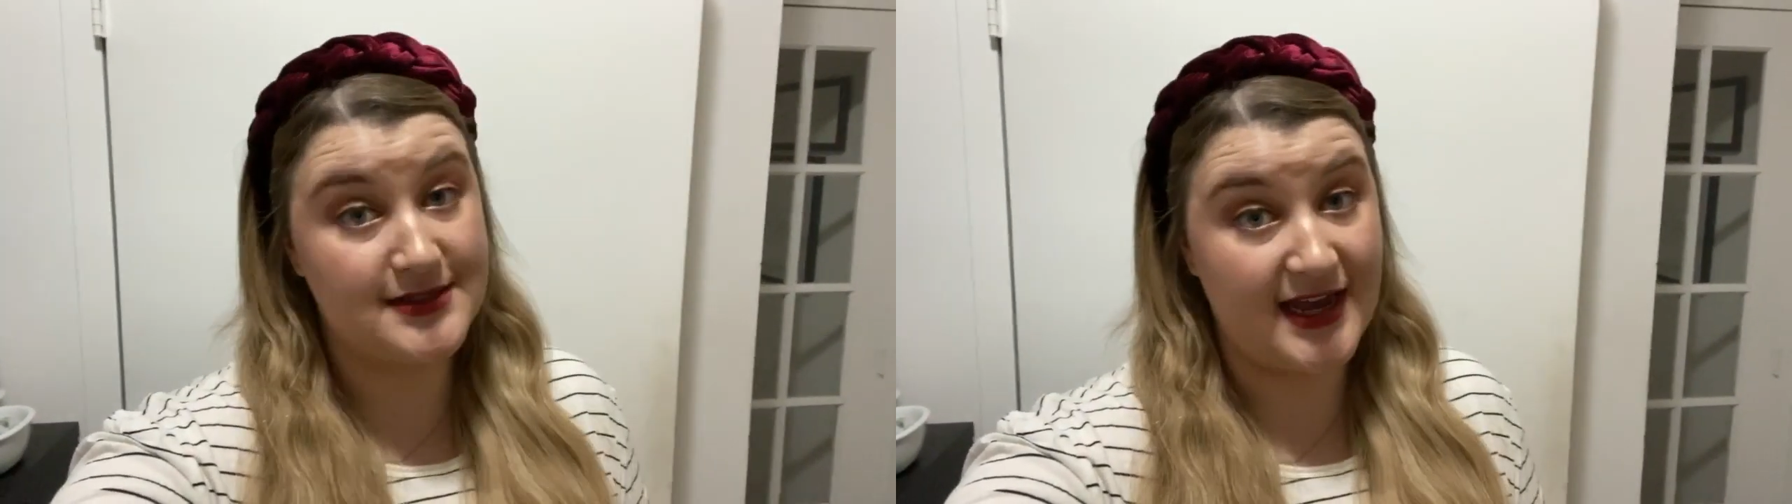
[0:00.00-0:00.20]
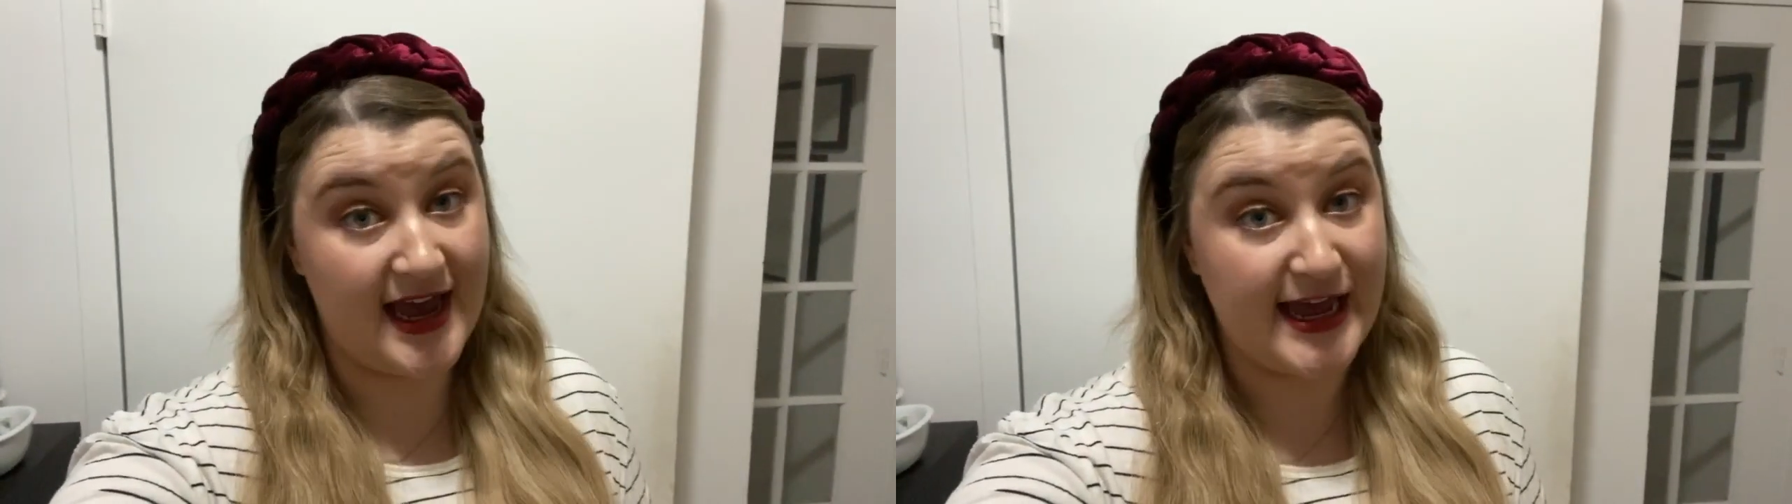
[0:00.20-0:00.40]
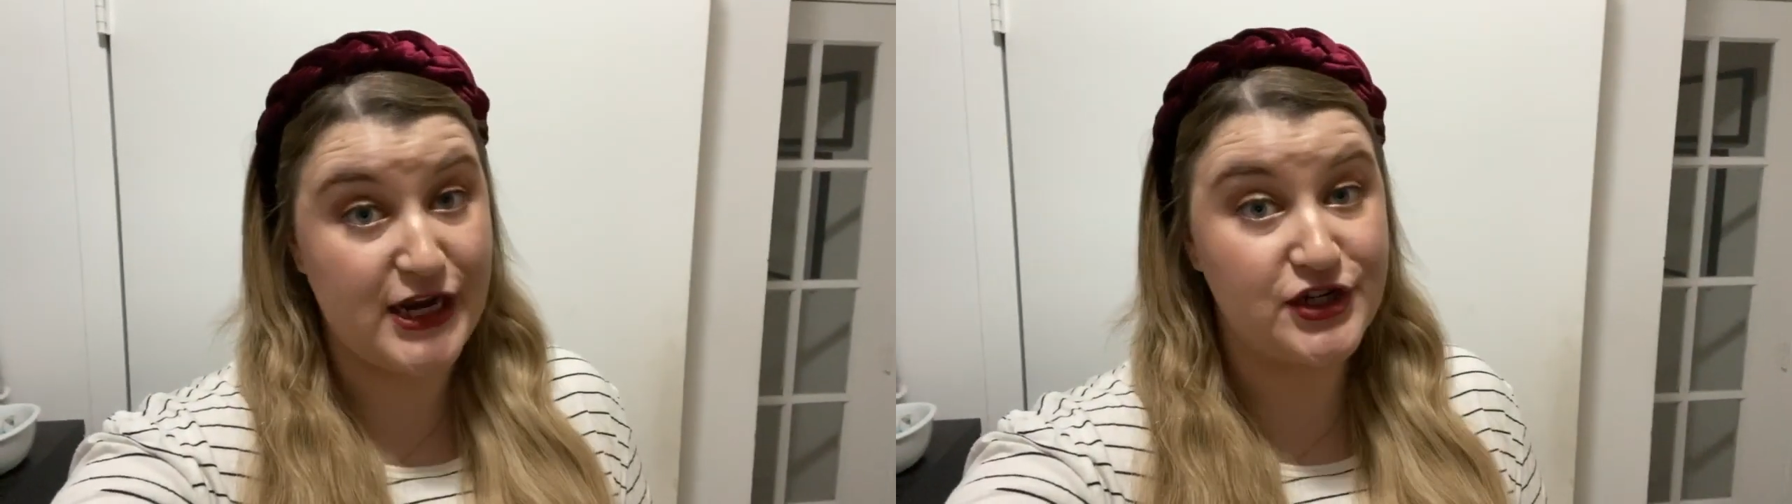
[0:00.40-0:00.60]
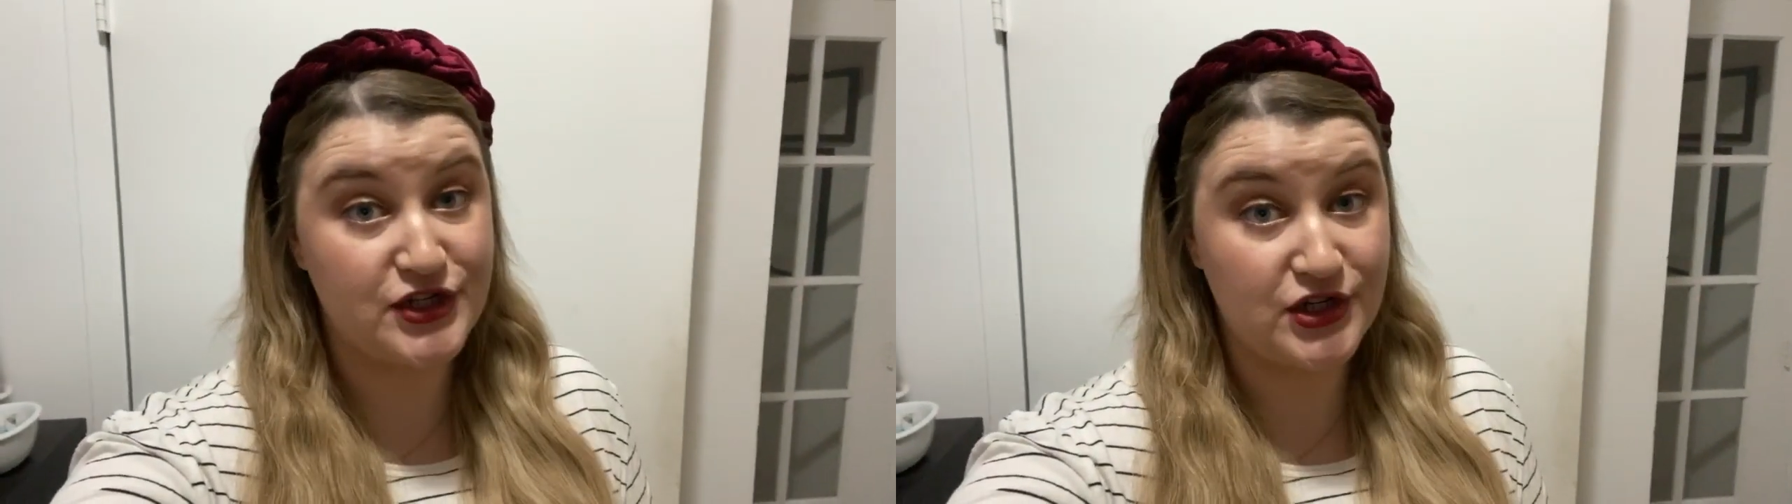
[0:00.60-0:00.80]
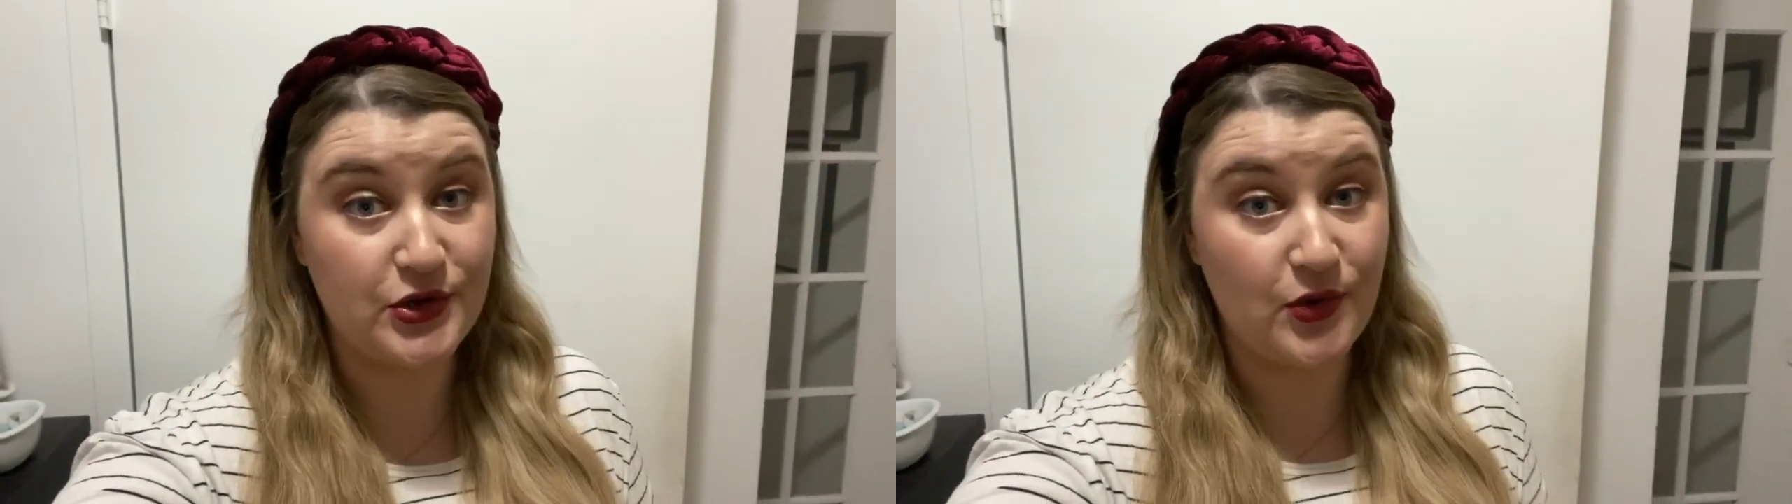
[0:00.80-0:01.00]
head
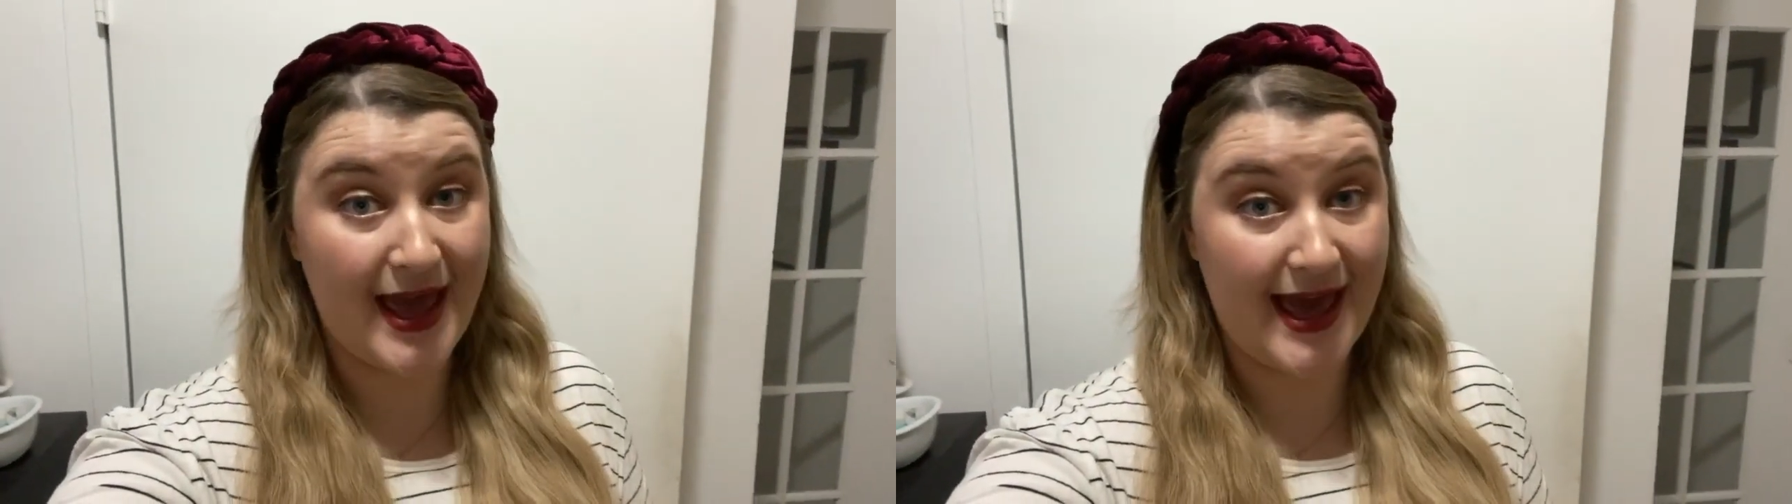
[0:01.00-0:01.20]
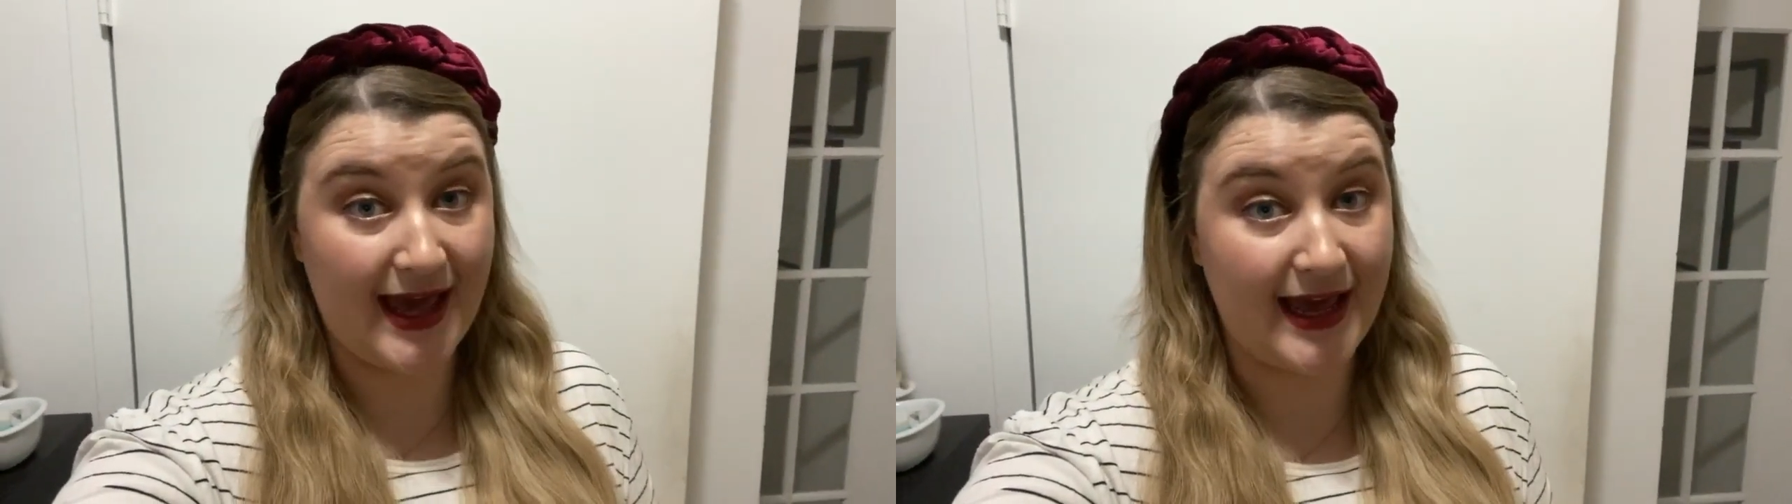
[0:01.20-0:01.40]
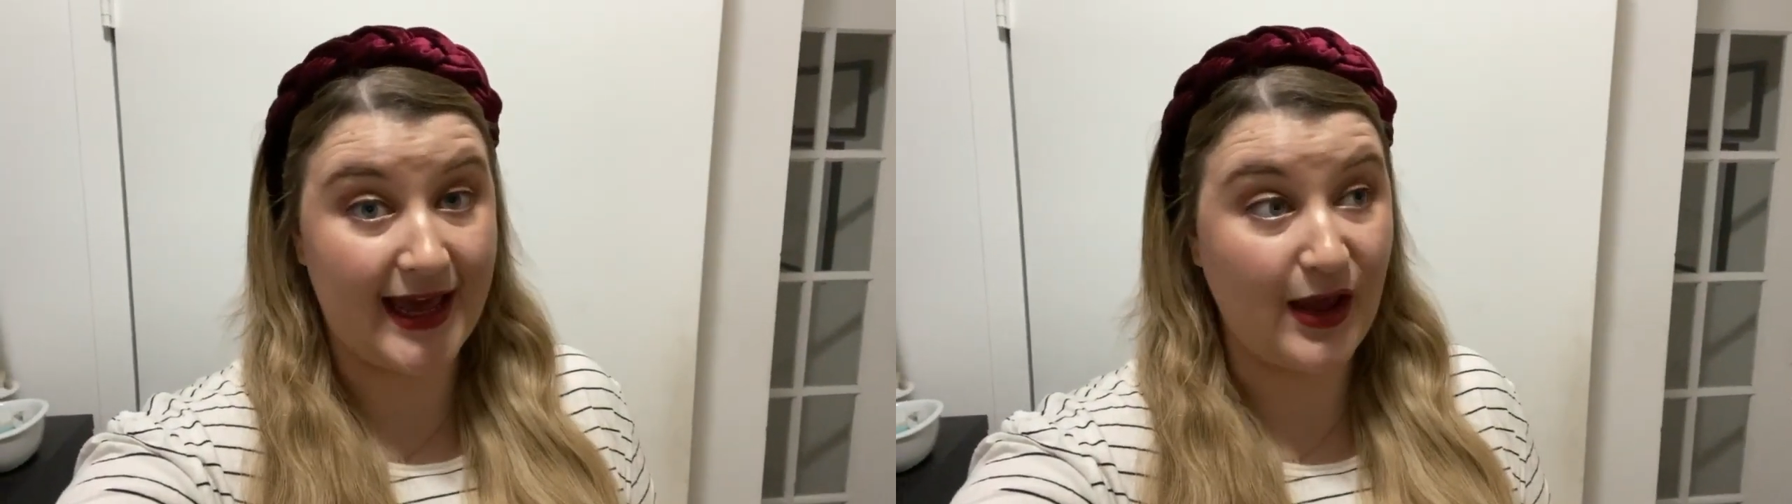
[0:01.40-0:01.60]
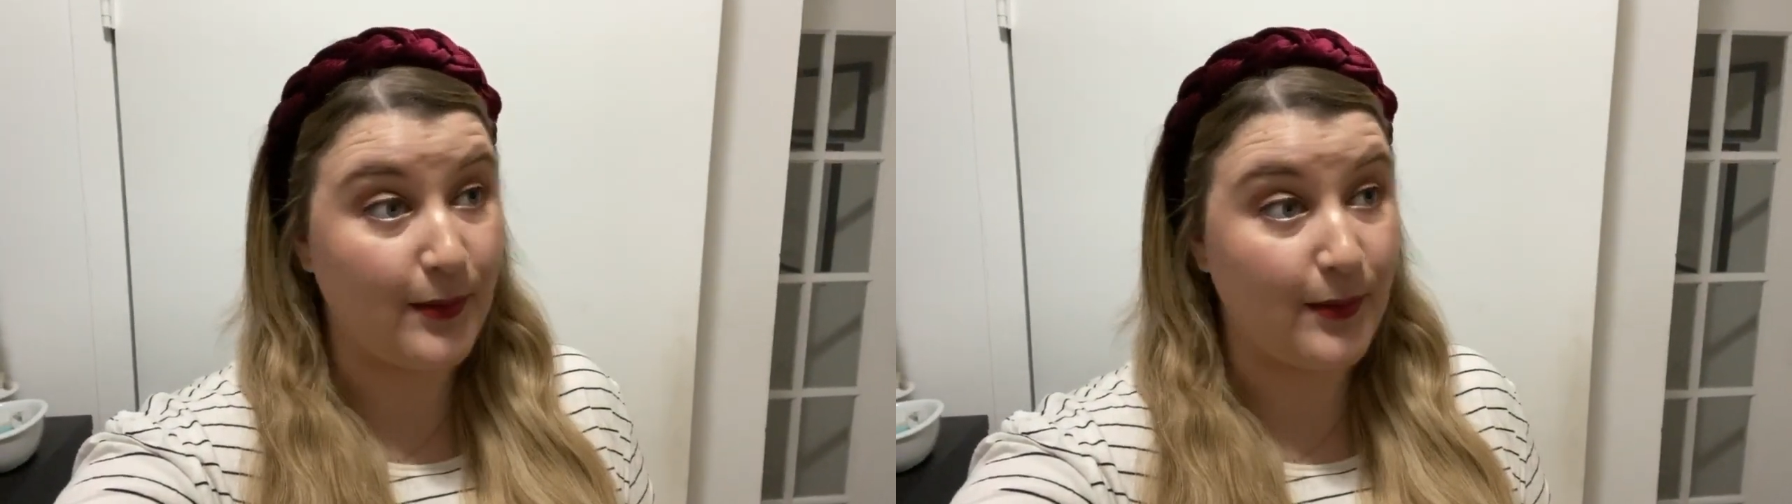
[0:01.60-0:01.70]
to a